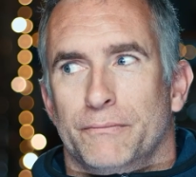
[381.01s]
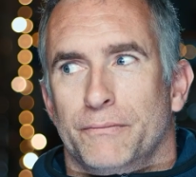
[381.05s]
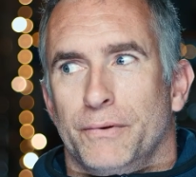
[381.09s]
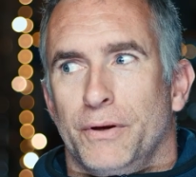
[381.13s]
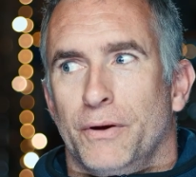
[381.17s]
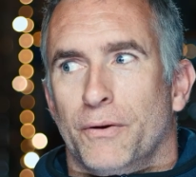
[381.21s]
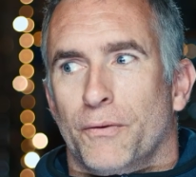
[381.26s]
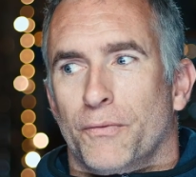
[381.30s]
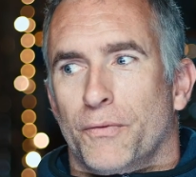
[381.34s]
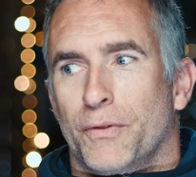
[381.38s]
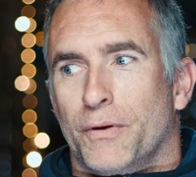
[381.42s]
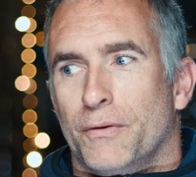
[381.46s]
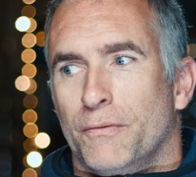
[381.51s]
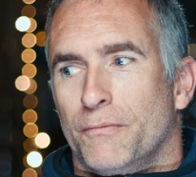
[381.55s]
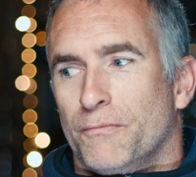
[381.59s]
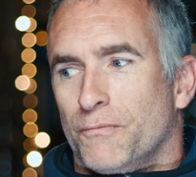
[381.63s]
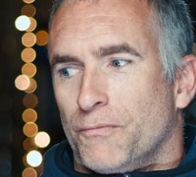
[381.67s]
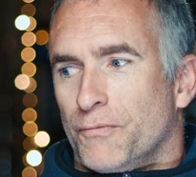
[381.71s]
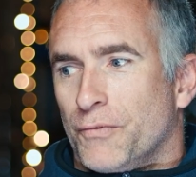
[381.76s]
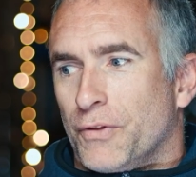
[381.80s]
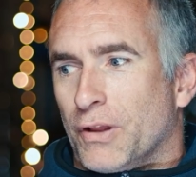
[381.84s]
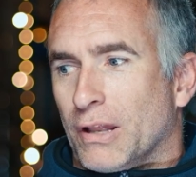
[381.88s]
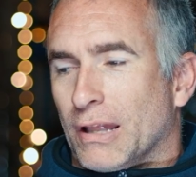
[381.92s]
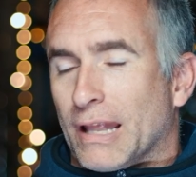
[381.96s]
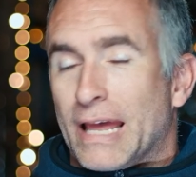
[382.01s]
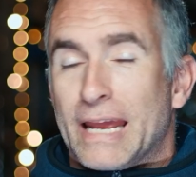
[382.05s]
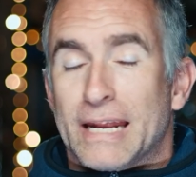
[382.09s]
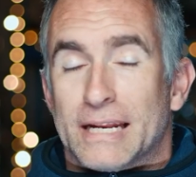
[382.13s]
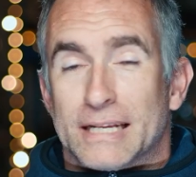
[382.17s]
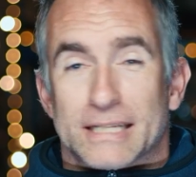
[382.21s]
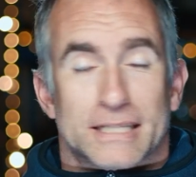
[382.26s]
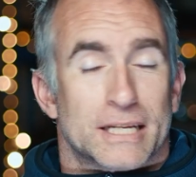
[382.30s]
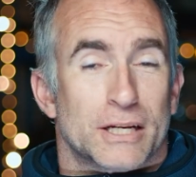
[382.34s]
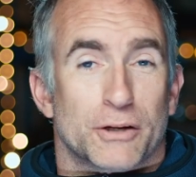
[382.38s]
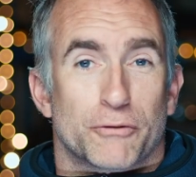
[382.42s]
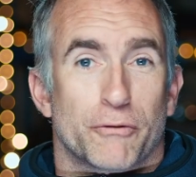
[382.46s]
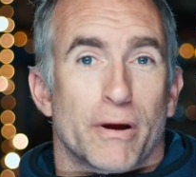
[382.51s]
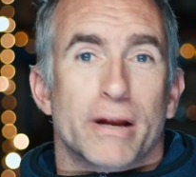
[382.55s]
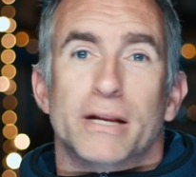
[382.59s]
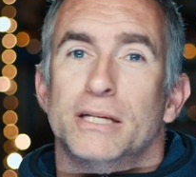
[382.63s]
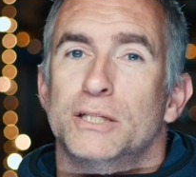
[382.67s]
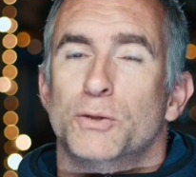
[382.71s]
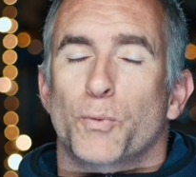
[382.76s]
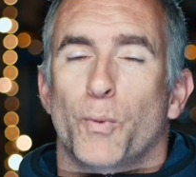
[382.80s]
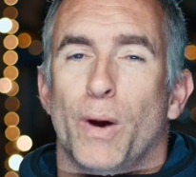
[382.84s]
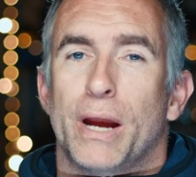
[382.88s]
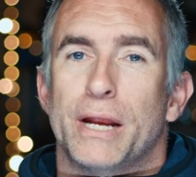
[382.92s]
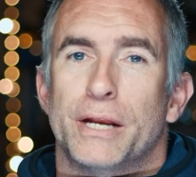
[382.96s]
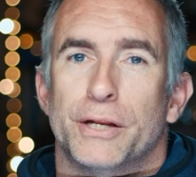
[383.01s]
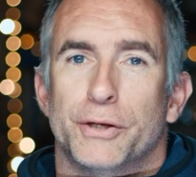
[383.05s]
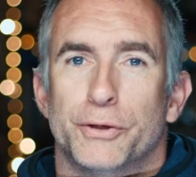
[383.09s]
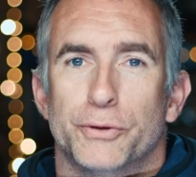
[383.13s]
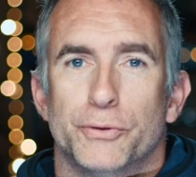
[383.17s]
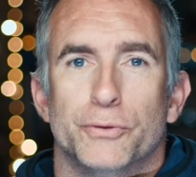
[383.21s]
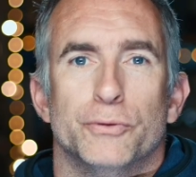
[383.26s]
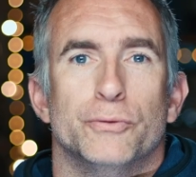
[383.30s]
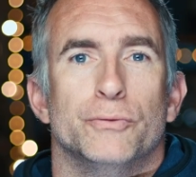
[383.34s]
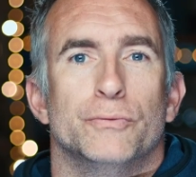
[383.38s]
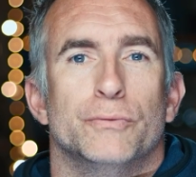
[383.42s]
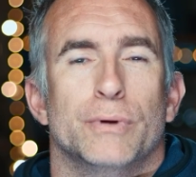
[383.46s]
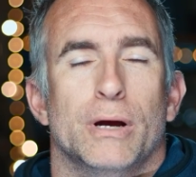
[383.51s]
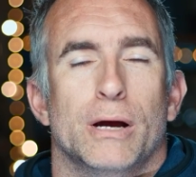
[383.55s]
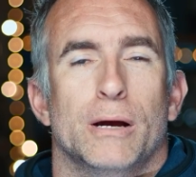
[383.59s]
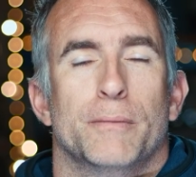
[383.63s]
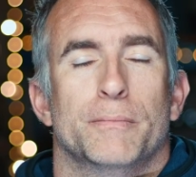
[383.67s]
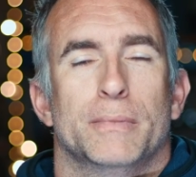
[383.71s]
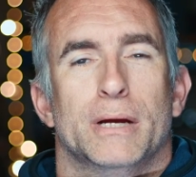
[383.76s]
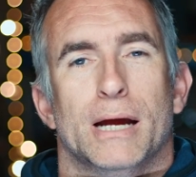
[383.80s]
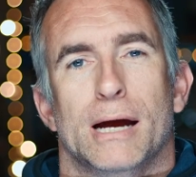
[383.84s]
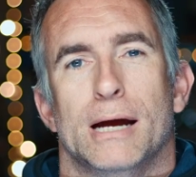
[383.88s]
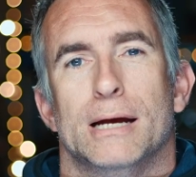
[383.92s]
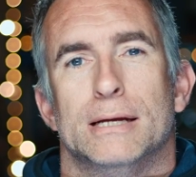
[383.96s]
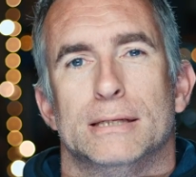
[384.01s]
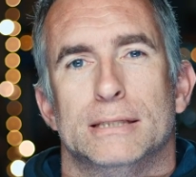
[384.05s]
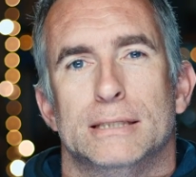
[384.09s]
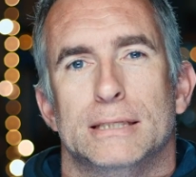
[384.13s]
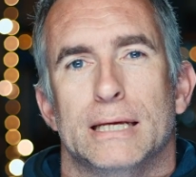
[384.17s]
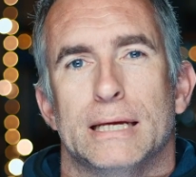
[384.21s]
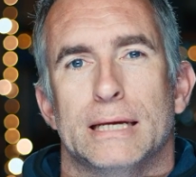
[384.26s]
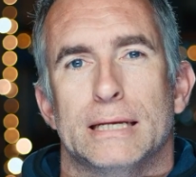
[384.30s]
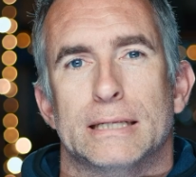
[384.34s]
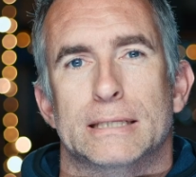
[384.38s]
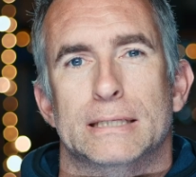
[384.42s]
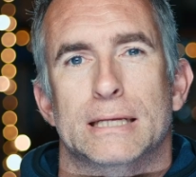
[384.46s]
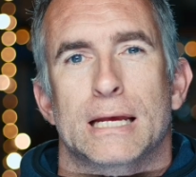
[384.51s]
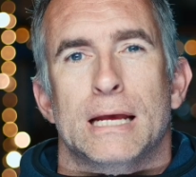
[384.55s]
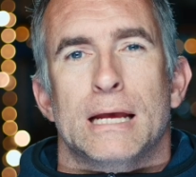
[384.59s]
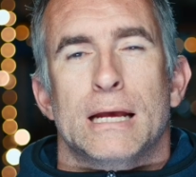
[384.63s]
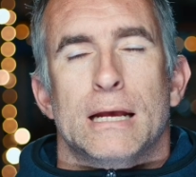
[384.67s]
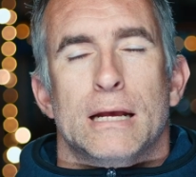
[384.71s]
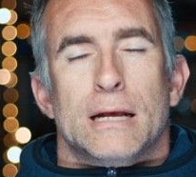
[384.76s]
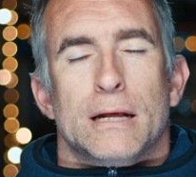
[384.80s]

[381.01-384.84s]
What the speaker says: the latest and greatest way to do car scenes.